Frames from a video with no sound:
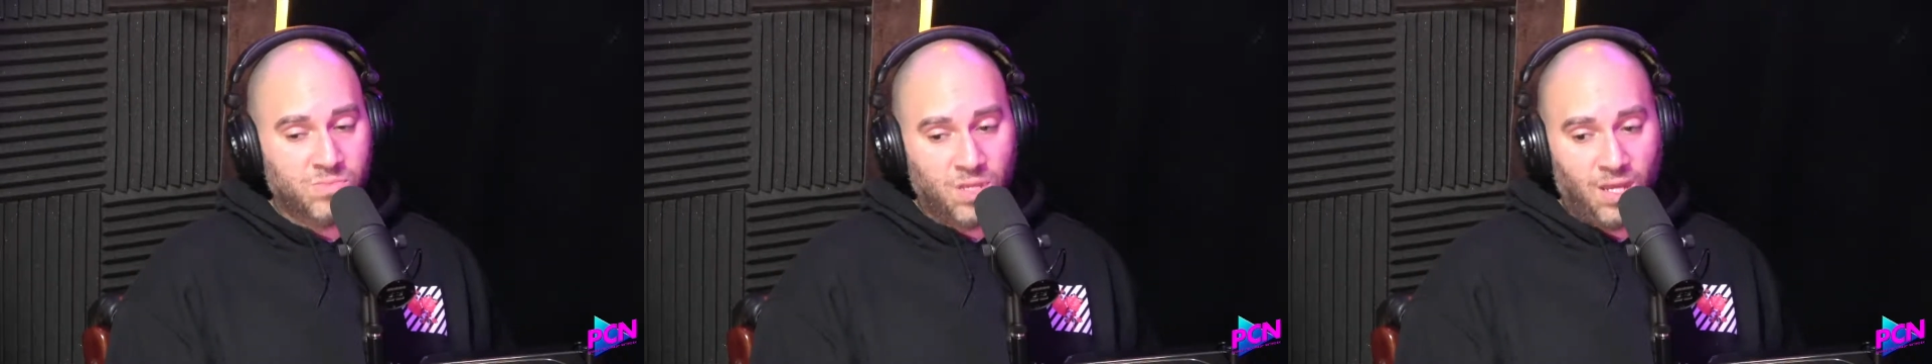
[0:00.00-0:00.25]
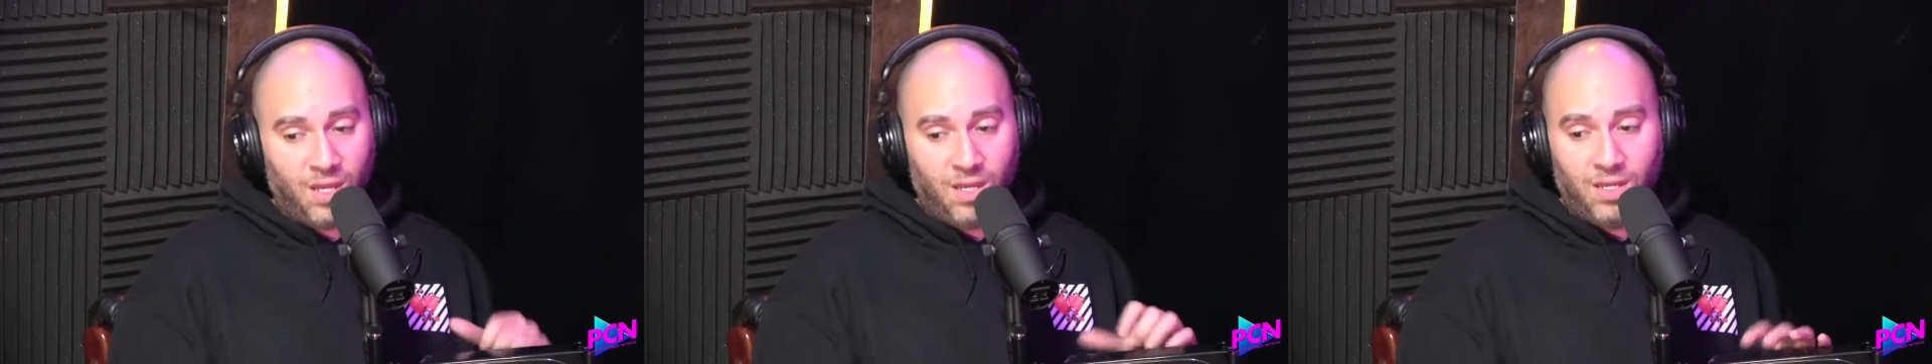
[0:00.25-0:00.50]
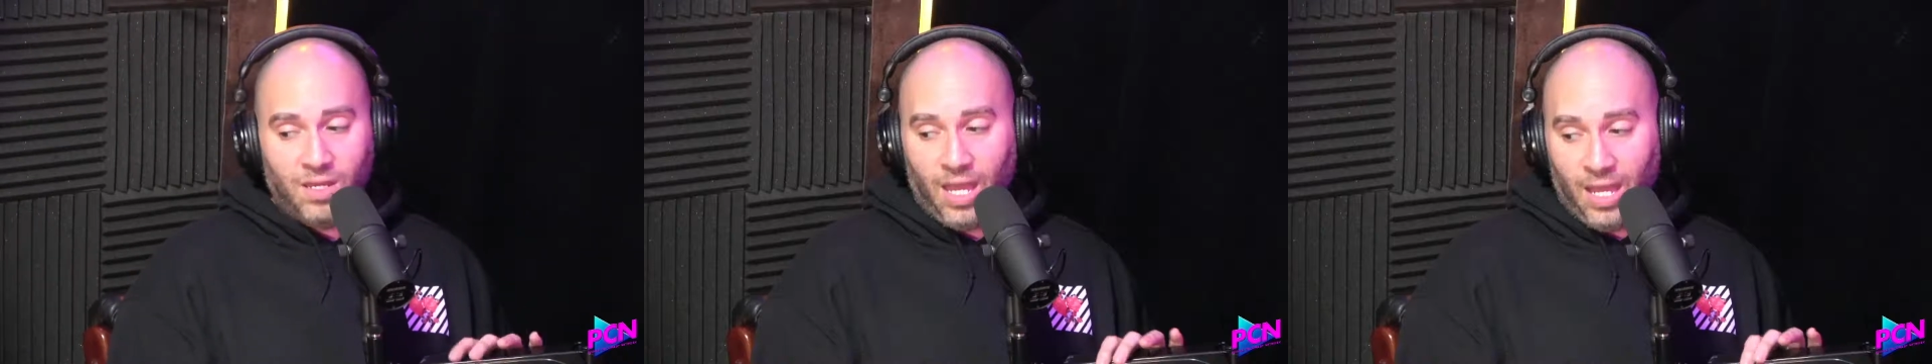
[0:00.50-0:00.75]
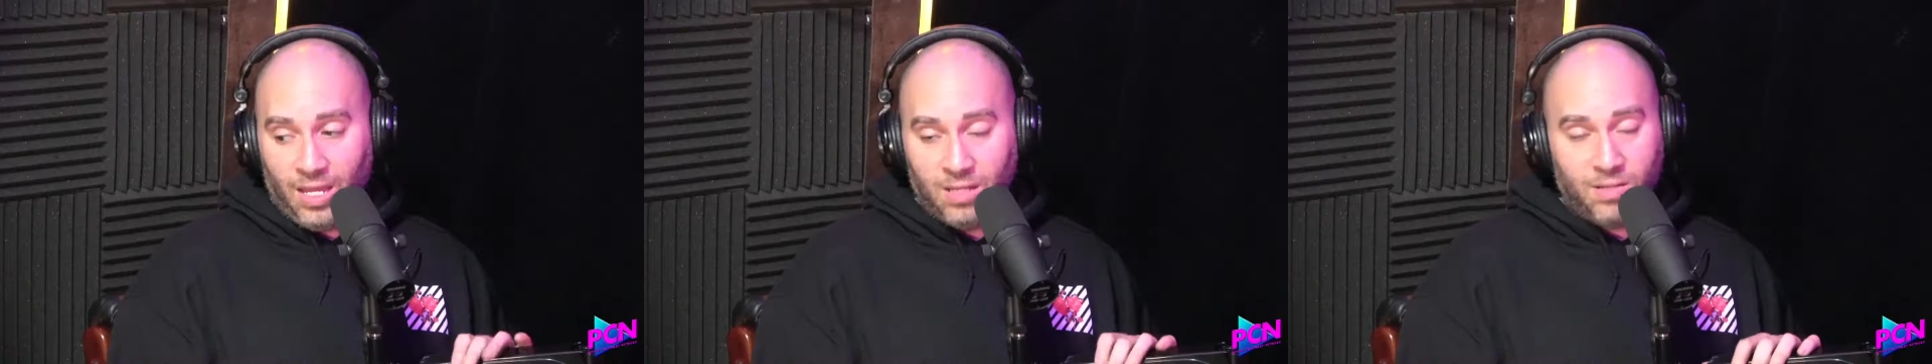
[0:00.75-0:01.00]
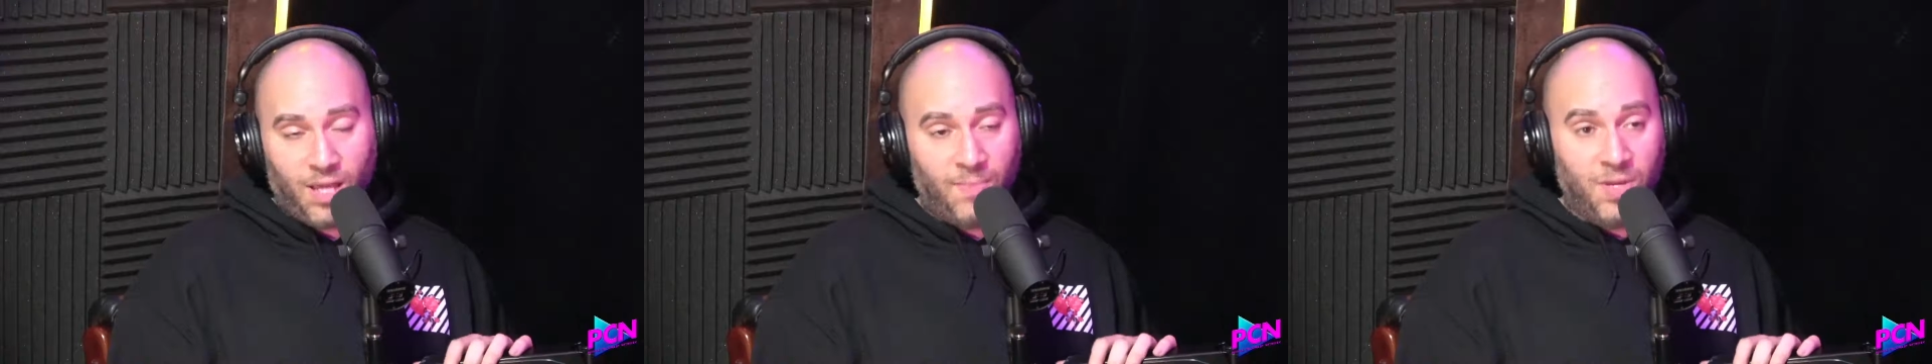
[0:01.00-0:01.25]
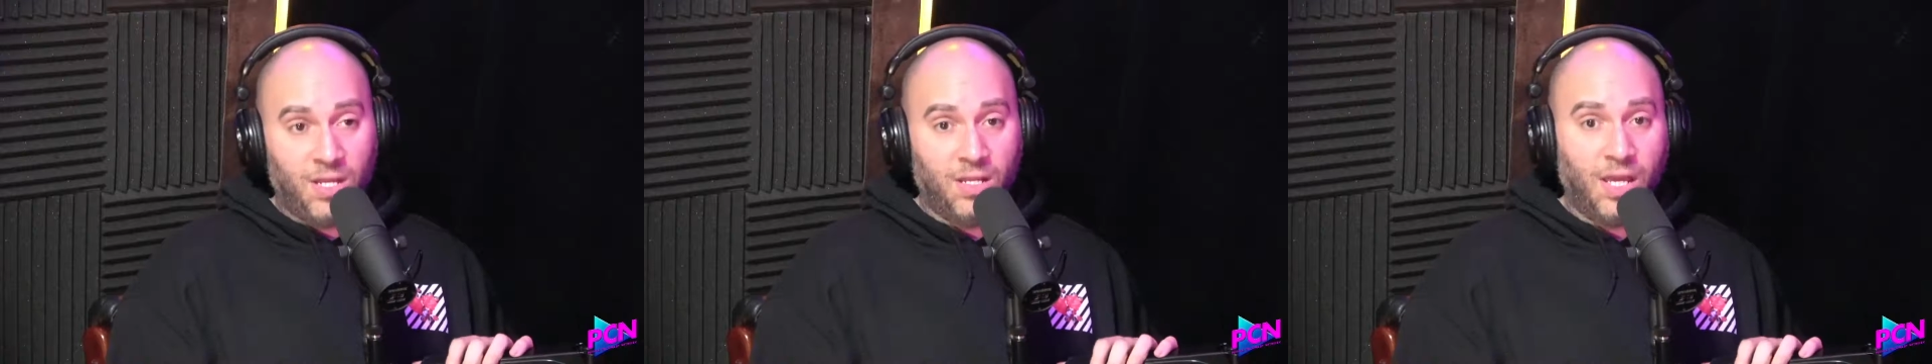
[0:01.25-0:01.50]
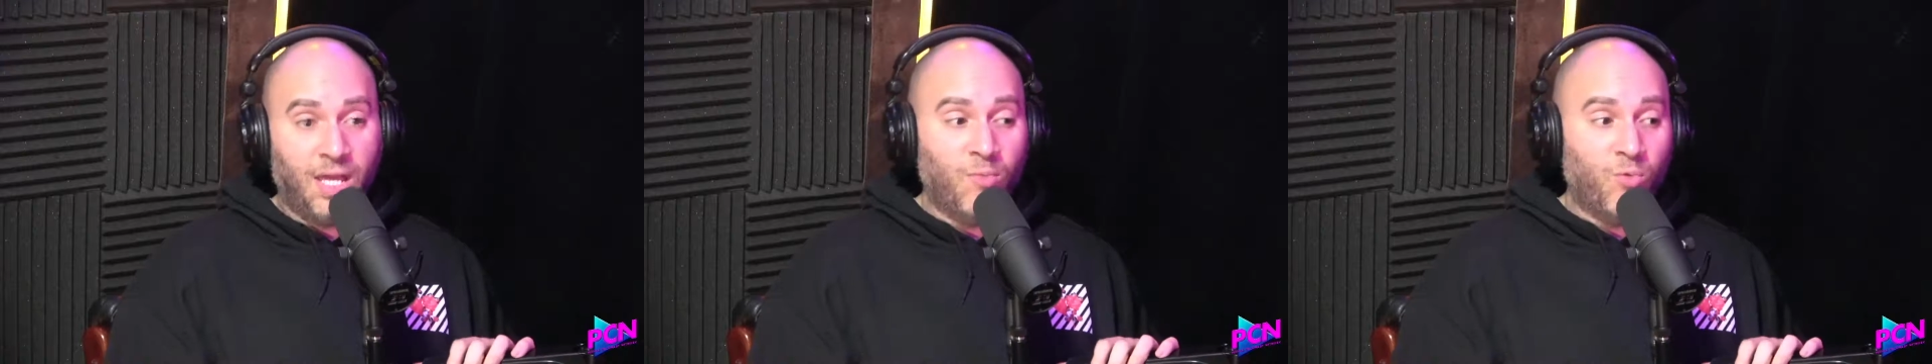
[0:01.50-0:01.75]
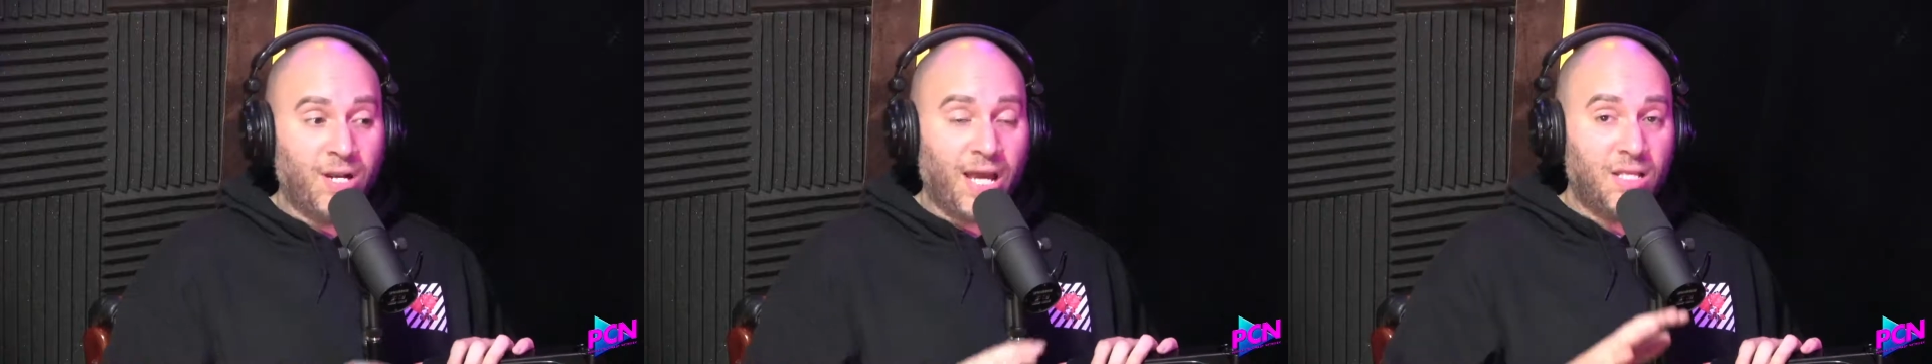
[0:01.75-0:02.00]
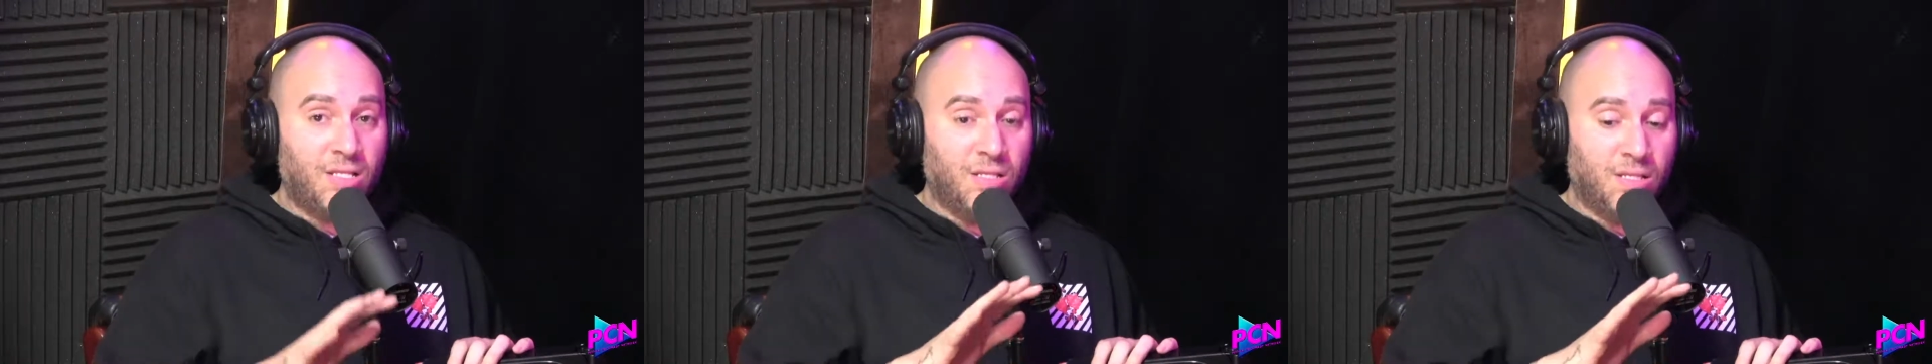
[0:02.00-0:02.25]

Yeah, and I mean, and we're not.